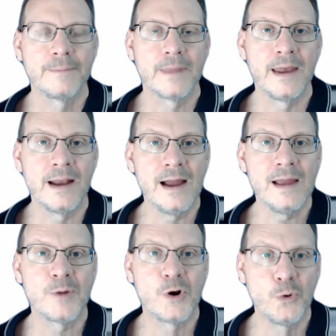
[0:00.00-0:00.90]
And I
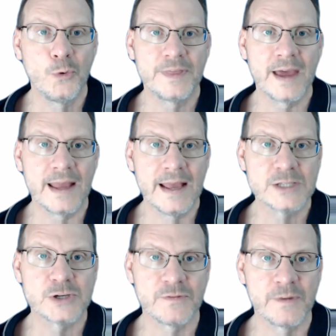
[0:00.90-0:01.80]
am cool with that
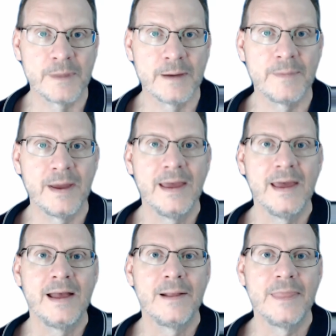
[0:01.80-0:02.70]
answer from them.
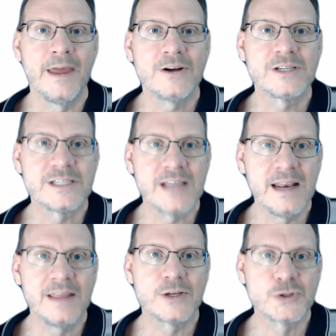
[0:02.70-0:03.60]
They are
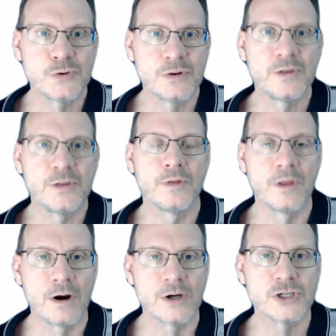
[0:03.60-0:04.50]
stating the truth to a
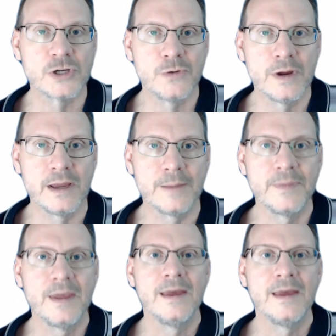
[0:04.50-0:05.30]
large degree.